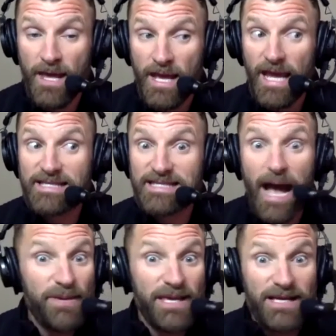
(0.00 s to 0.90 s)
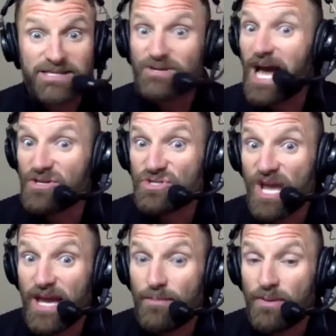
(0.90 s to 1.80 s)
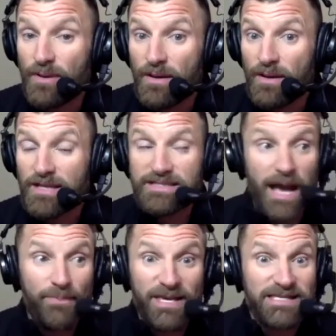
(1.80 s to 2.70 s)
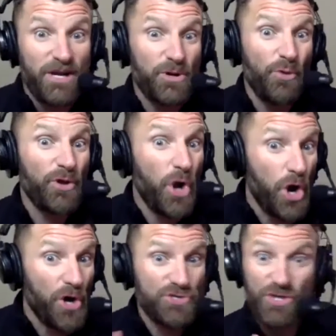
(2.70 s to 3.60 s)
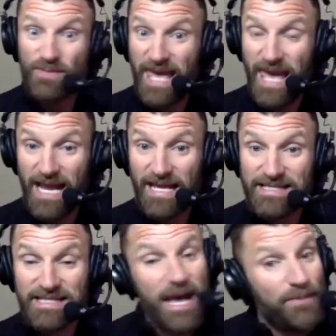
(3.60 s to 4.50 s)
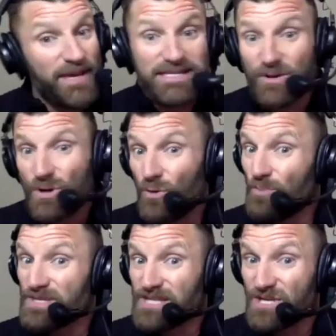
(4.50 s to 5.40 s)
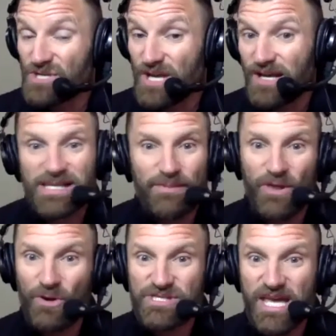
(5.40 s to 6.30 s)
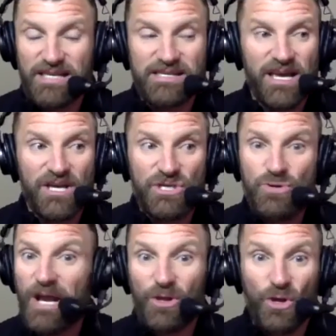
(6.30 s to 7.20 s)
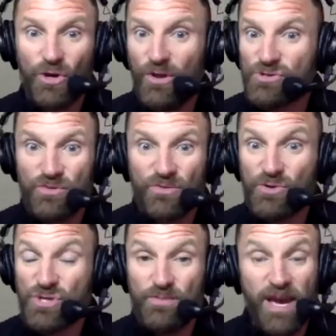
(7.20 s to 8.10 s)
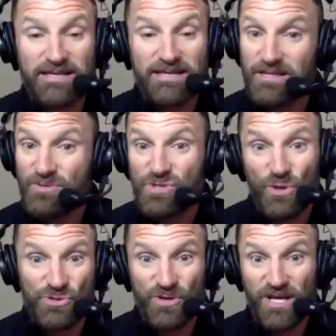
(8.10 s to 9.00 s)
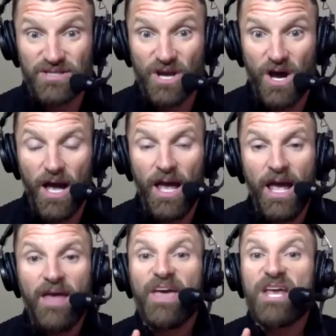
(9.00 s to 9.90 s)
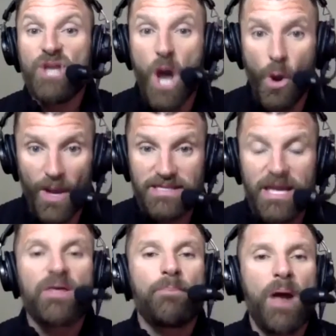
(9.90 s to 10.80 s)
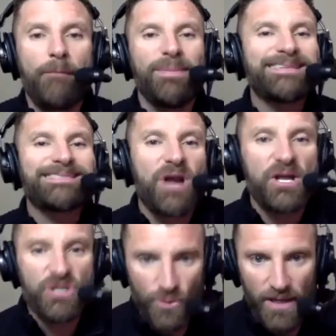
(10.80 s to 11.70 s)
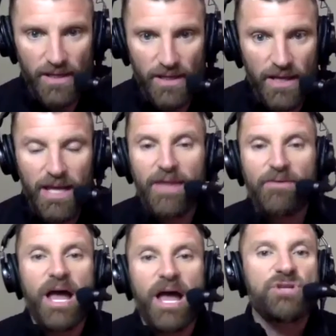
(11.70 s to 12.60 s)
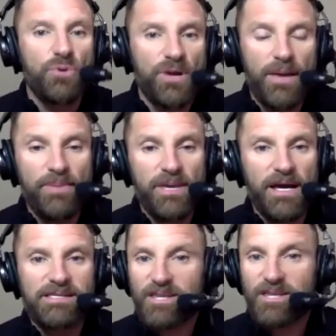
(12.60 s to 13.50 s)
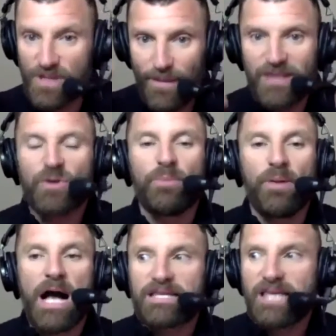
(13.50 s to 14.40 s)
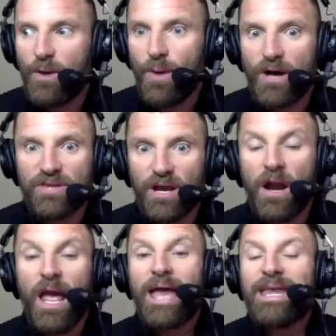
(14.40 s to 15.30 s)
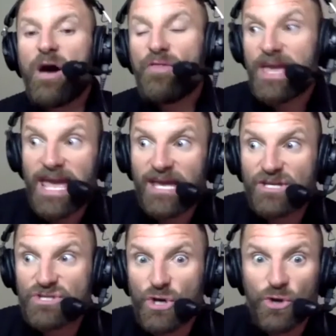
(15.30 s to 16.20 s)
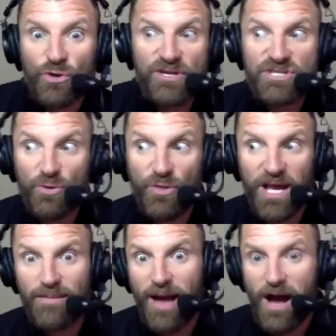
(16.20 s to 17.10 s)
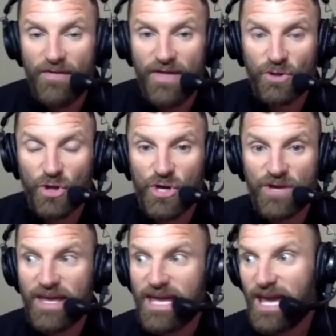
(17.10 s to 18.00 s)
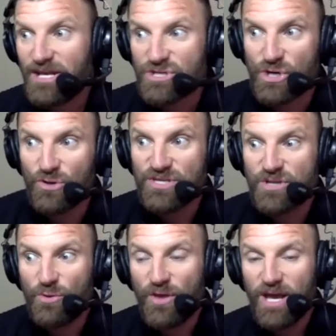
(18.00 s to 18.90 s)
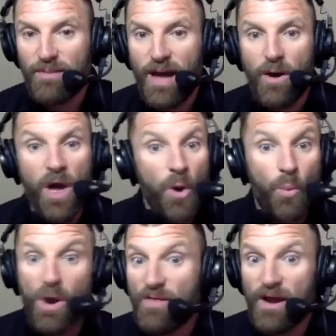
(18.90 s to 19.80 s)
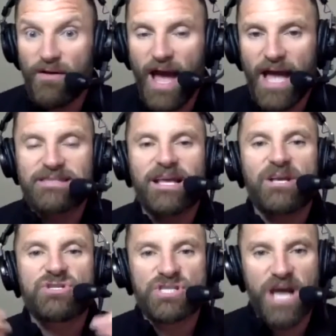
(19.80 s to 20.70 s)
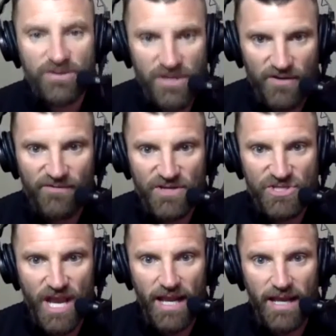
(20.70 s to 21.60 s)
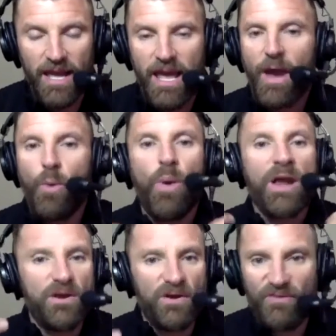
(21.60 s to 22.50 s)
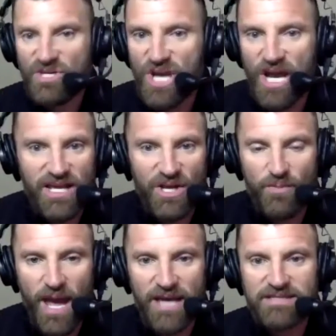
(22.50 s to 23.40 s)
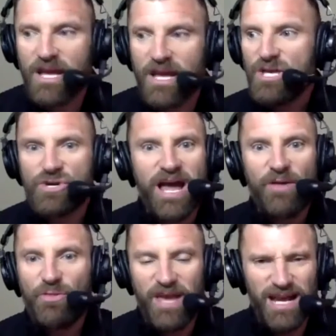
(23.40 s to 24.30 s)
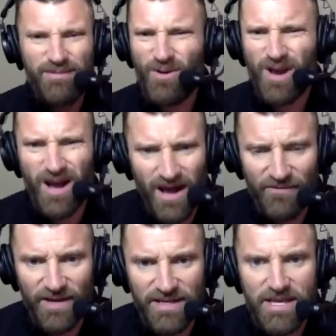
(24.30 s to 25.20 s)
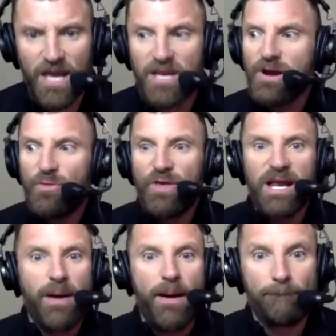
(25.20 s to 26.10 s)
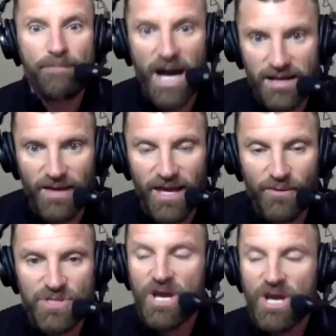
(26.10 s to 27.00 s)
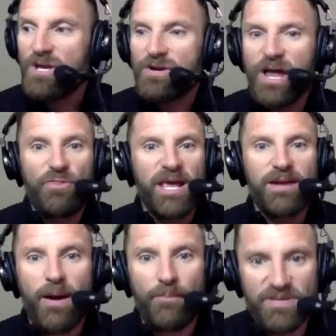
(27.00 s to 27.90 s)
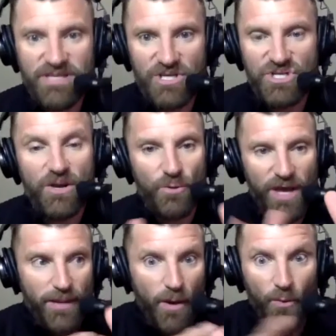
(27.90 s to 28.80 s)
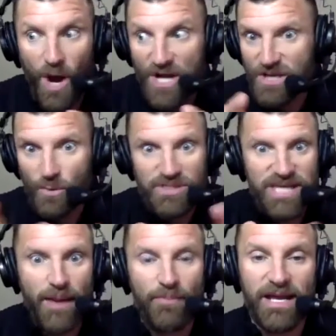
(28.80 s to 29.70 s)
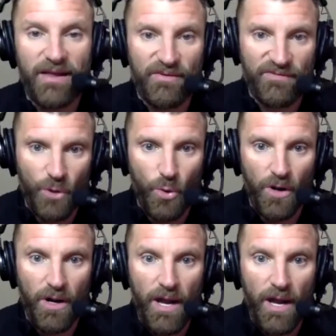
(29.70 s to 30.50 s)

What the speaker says: it's not because they're not in shape. It's not because they don't know the calls or the mechanics. It's not because they don't know the positioning. Like some of those things, you got to learn. Those are the basics. I'm sure those are getting taught. They know it. The problem is they're not doing it. And they're not doing it because there's a mental block. They go out there and now they get internal and they start thinking about how they look, and they get internal and they start thinking about where they're at instead of just out there officiating. And when you're officiating your best, you're not thinking about confidence. You're not thinking about body language. You're not thinking about positioning. You're thinking about watching what's happening on the floor.